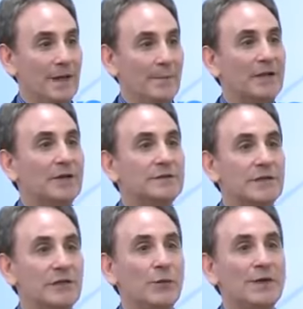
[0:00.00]
because
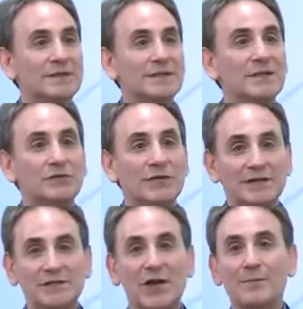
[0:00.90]
the U.S. industry
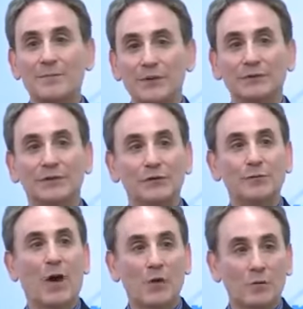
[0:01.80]
has not built a new
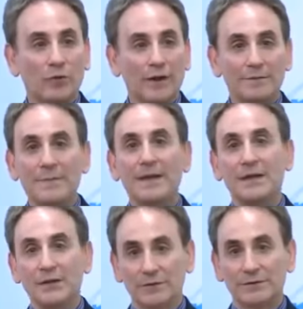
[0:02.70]
power plant in many
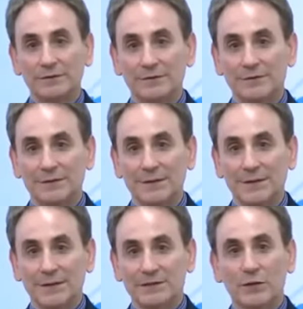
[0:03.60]
years.
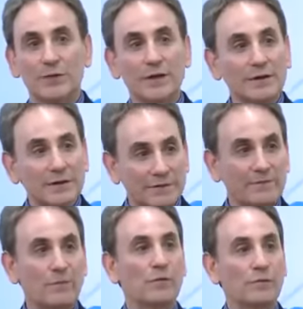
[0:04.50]
So they're at the
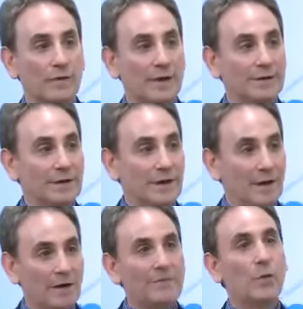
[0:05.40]
forefront
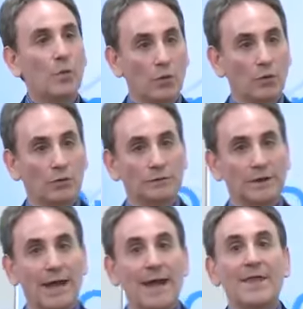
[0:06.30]
of the world.
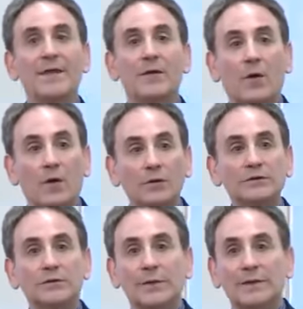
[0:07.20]
They're
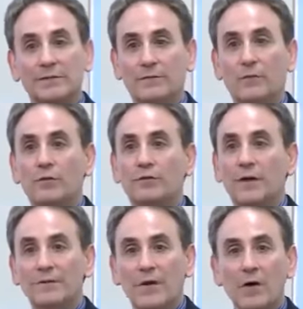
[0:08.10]
also at the
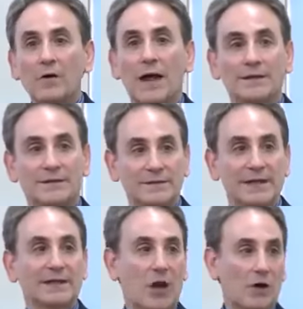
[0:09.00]
forefront of all kinds of
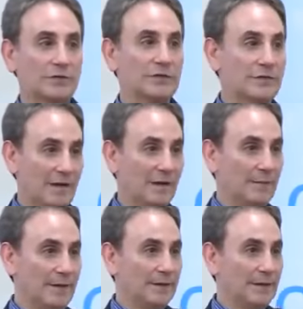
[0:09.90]
technology
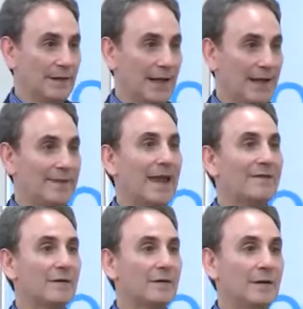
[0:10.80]
development, and they
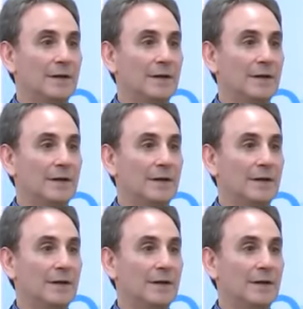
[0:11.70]
have a